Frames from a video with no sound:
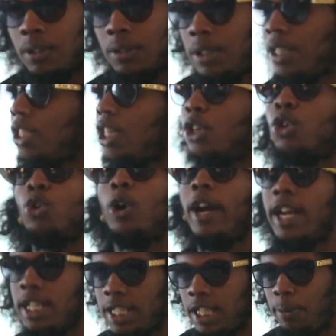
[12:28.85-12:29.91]
These are
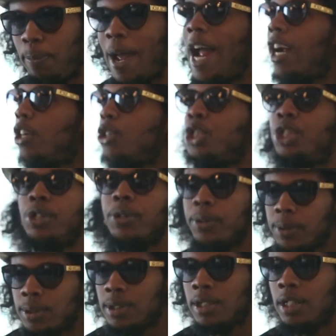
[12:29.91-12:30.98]
crazy. Packer
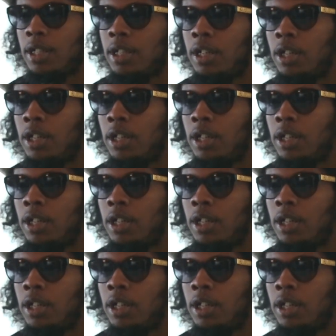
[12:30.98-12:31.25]
shoes.